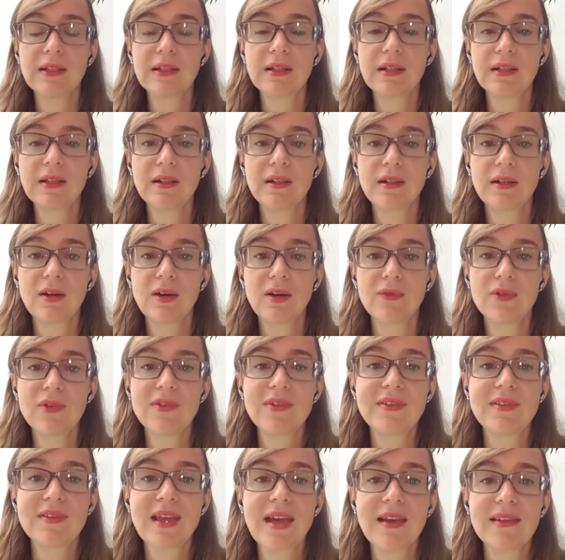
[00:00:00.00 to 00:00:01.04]
of us
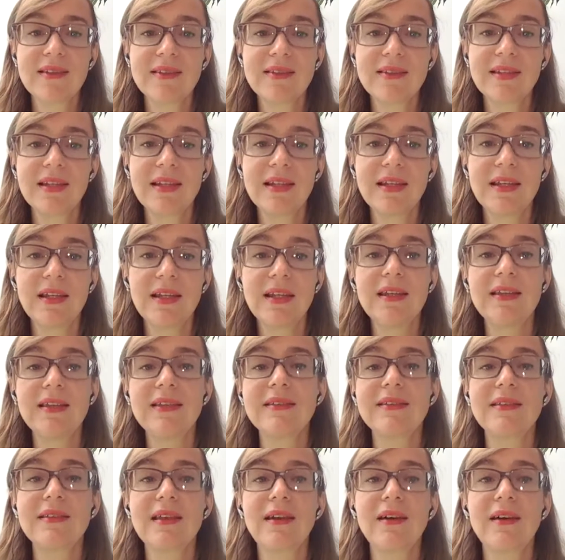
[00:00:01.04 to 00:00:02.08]
is asking,
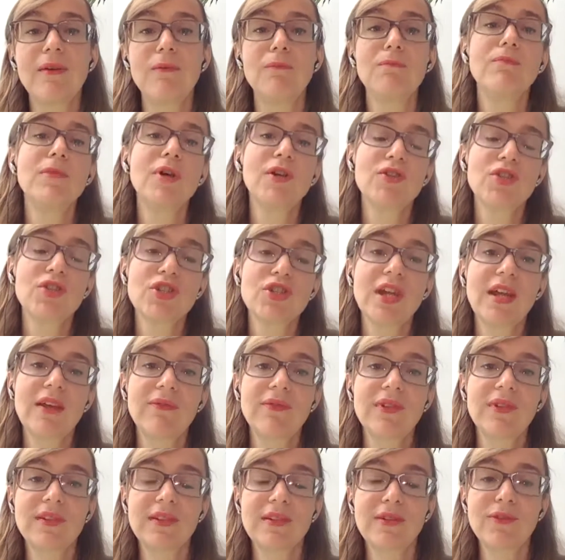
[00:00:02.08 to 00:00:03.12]
is there much
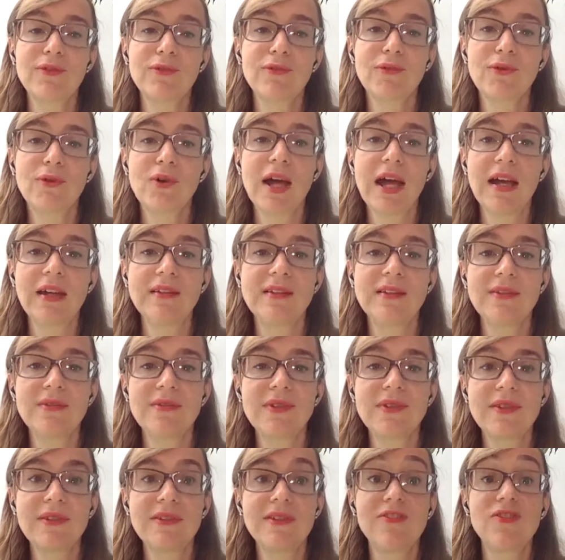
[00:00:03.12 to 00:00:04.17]
evidence for
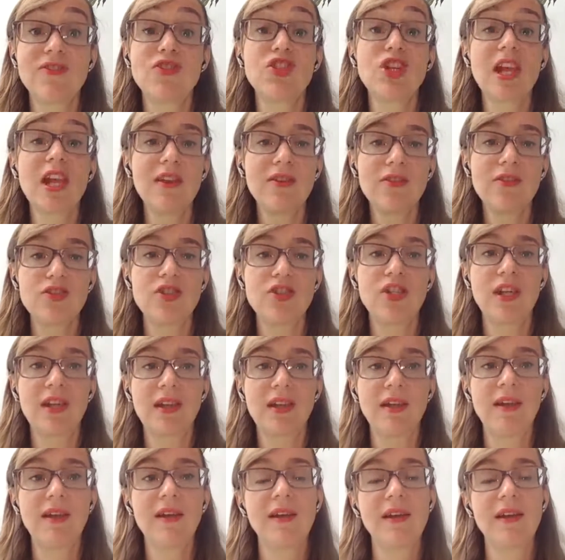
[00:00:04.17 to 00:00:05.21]
activists
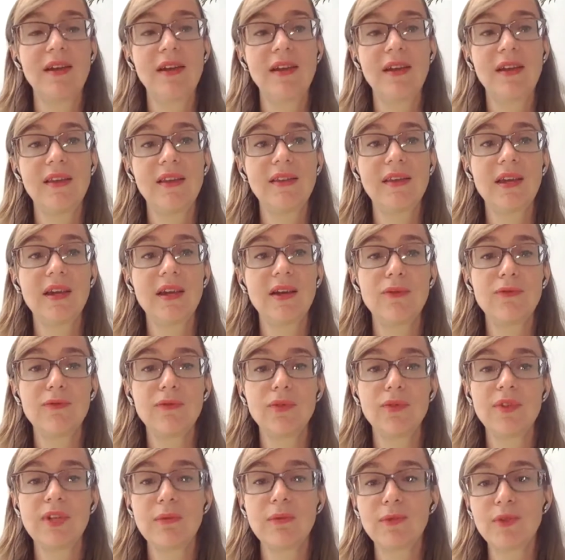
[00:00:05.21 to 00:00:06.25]
changing their
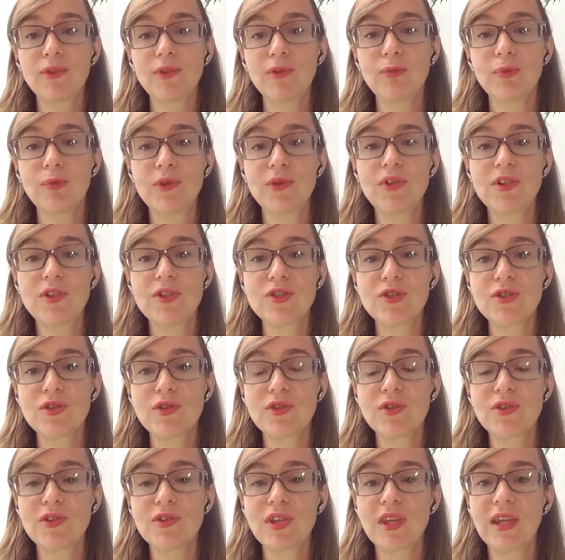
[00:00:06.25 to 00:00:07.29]
fundamental
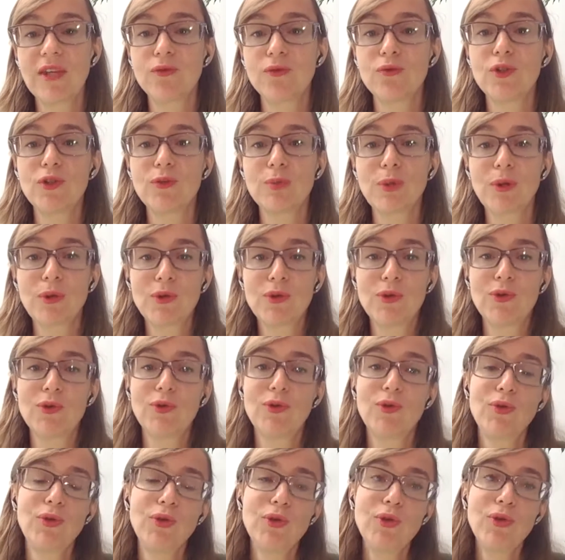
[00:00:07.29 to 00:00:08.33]
positions in response to
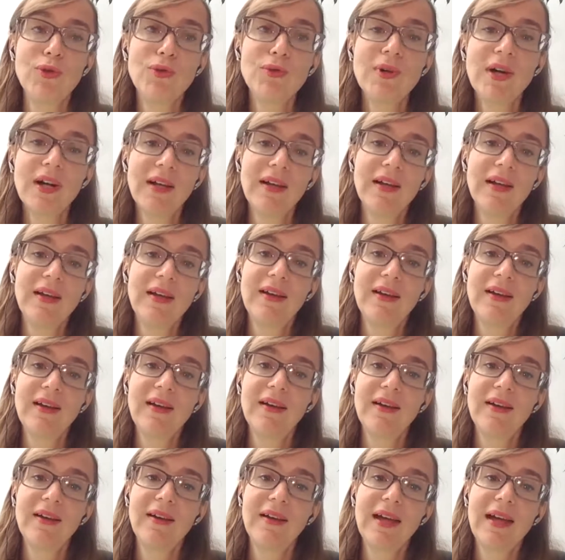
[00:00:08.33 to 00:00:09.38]
new
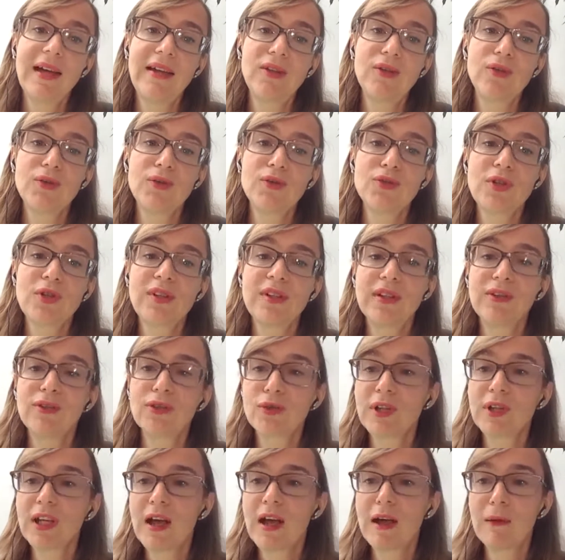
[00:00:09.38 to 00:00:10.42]
and
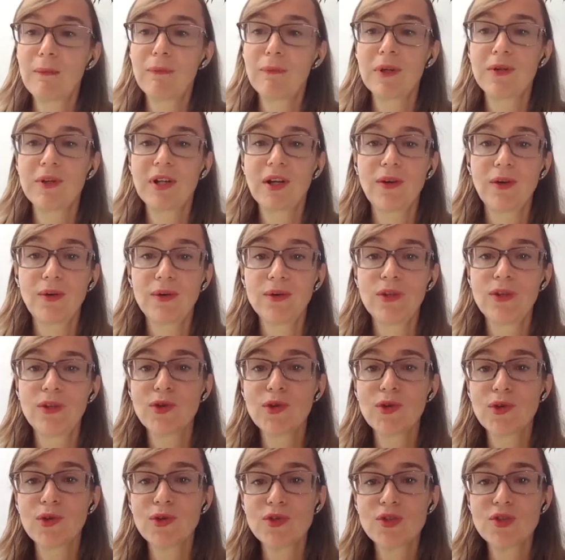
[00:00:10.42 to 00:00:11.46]
contradictory empirical
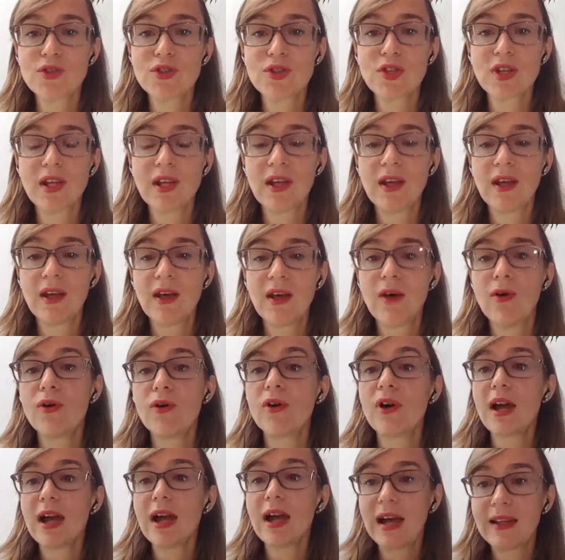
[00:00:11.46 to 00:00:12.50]
research?
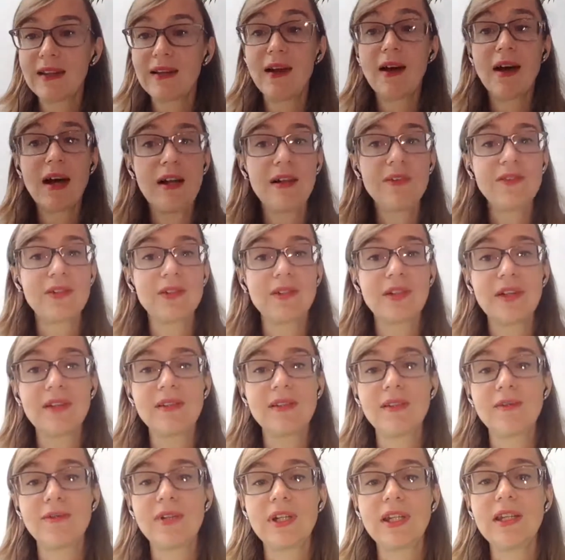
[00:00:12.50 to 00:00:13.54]
Or
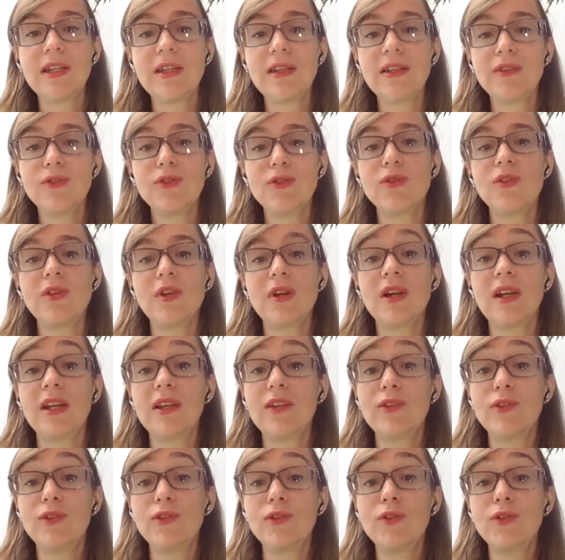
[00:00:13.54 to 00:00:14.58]
alternatively, do their
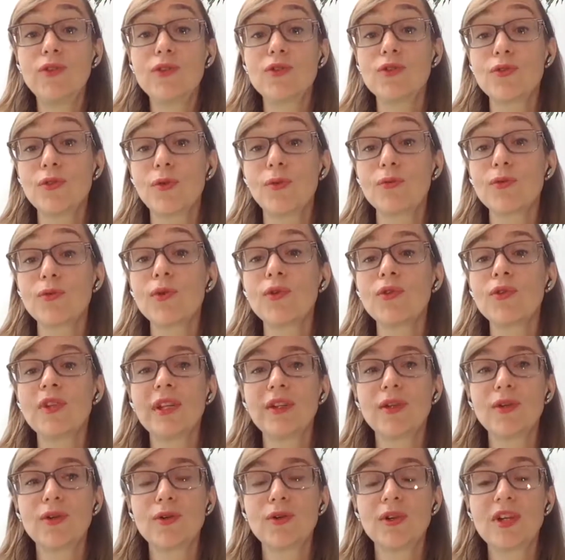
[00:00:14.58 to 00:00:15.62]
institutional roles
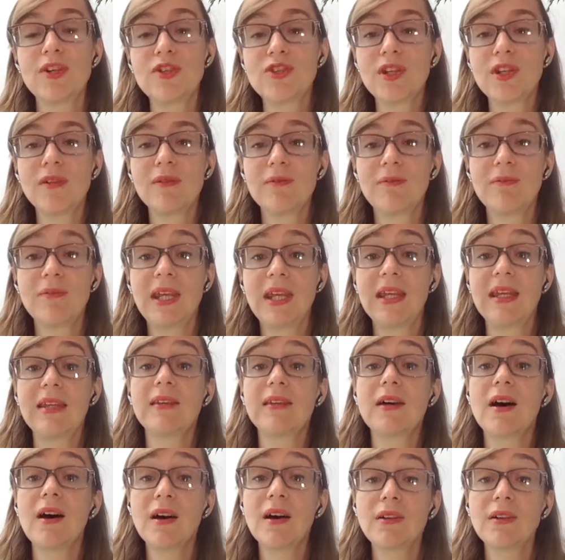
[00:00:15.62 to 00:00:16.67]
and cohesion make it
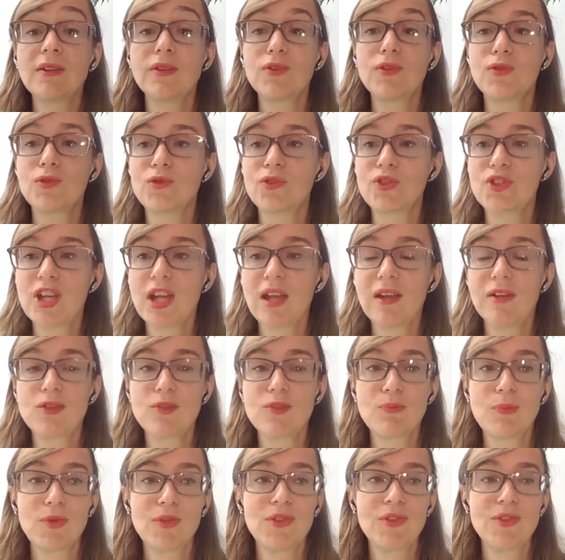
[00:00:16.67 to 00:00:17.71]
harder to
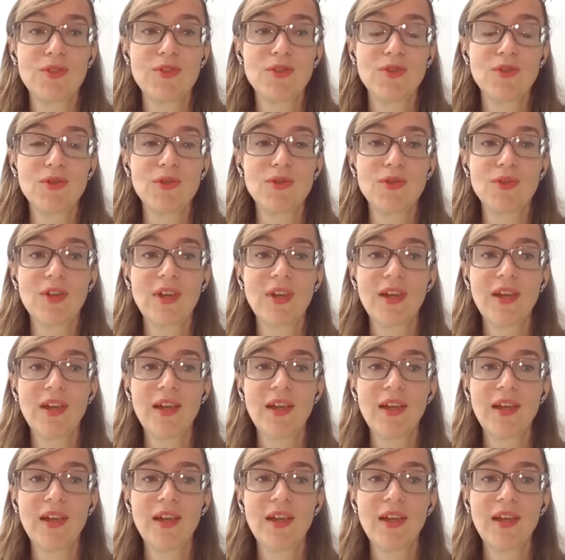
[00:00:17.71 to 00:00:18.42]
change positions?